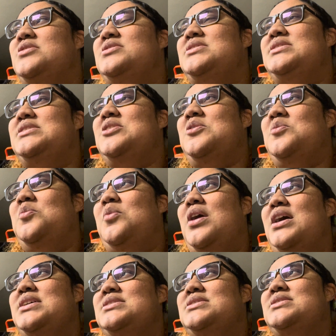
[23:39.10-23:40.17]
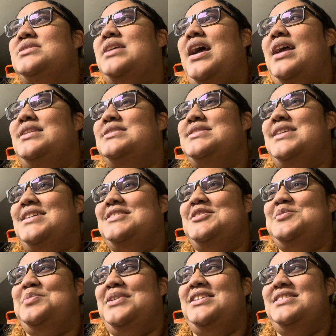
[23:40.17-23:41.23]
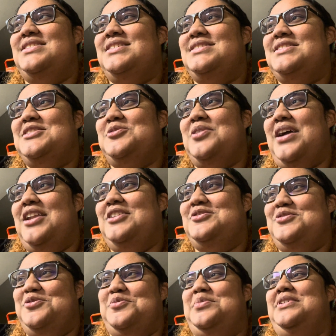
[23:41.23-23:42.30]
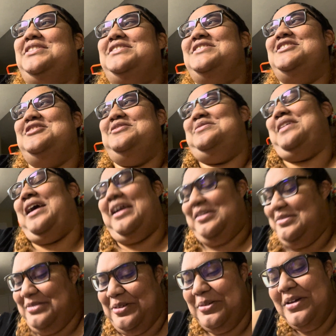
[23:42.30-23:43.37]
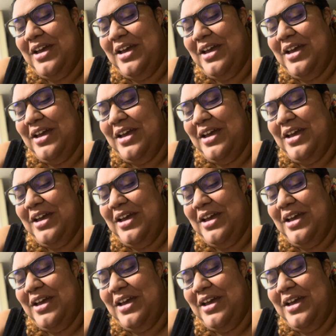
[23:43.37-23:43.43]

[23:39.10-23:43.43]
still was kind of sexist, but it's still kind of true. But just, I don't know.